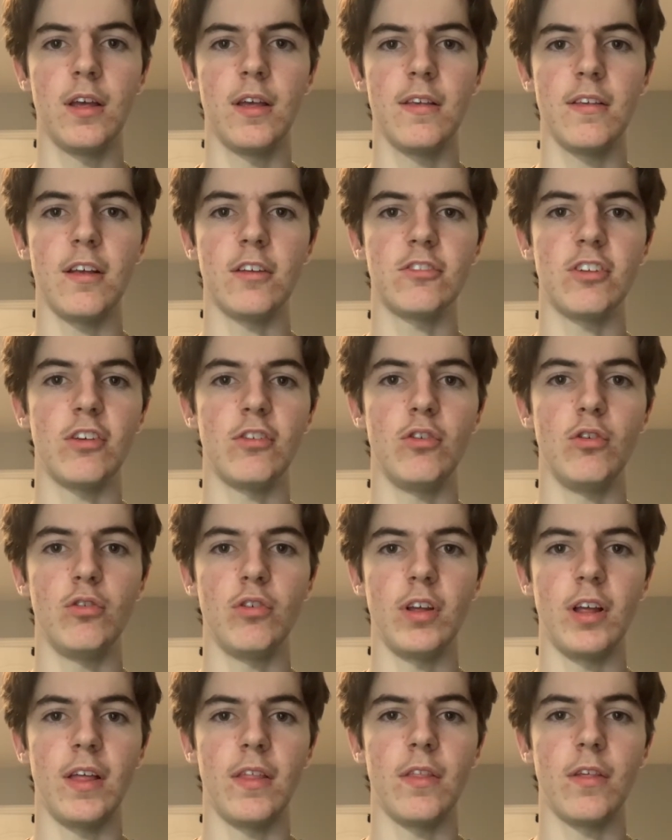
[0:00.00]
such as
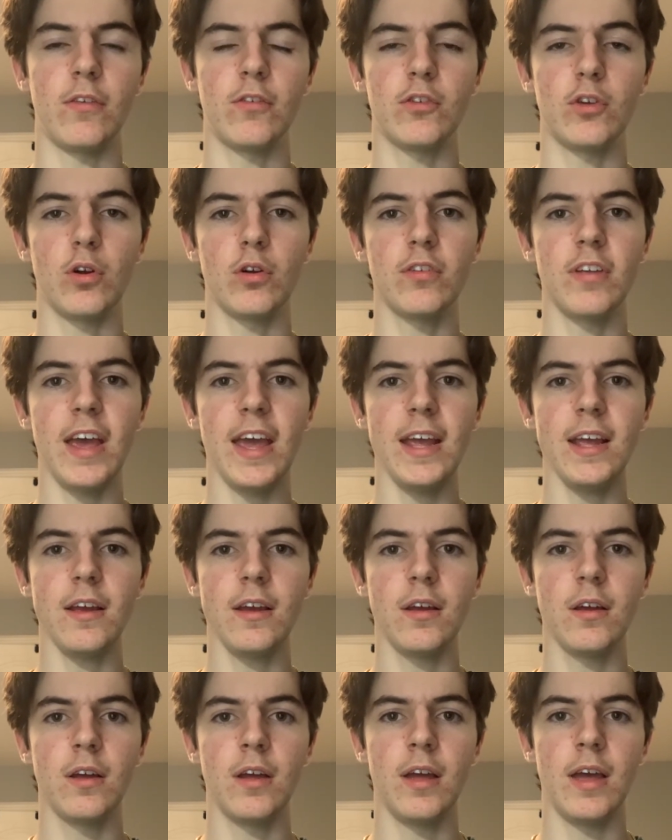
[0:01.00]
using the stir tank,
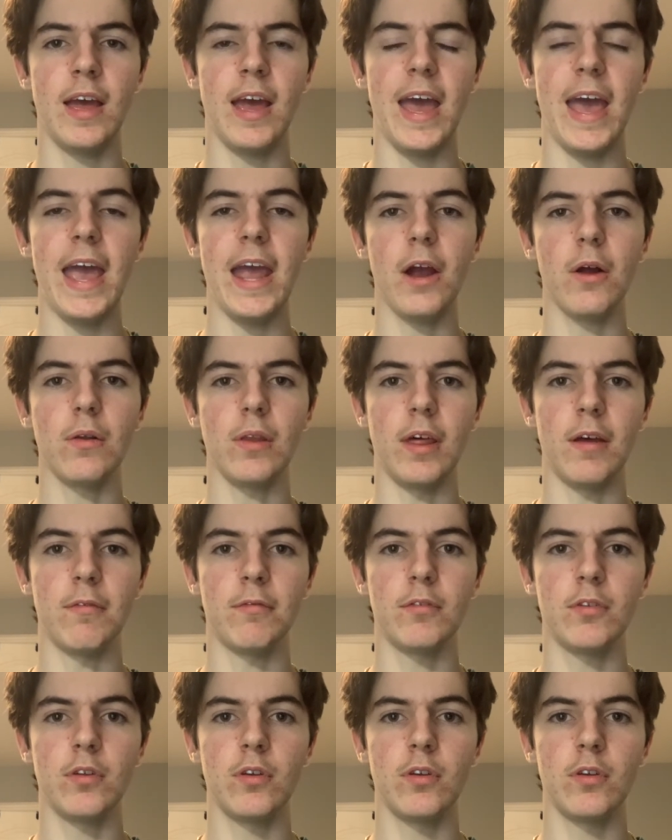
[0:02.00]
airlift,